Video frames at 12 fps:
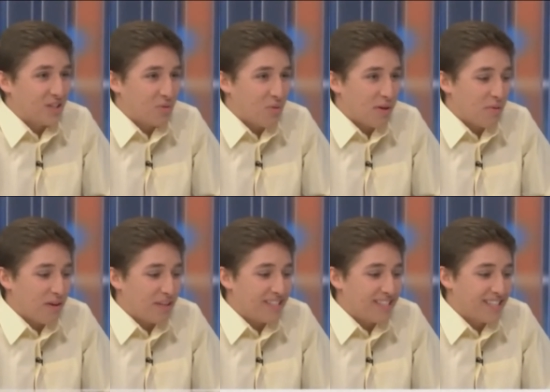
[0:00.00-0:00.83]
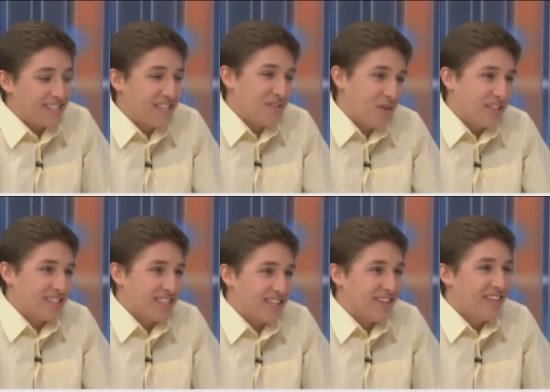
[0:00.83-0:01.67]
twenty-one and sixty-one.
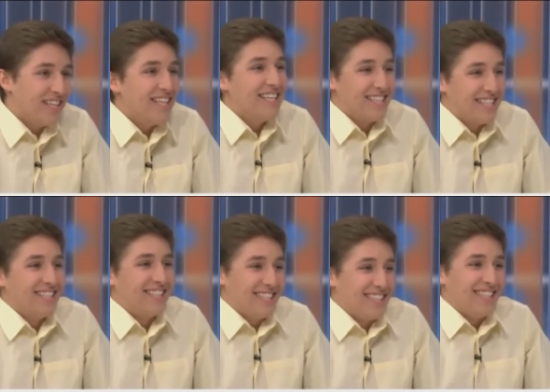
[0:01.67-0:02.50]
Percentages so. Should be on their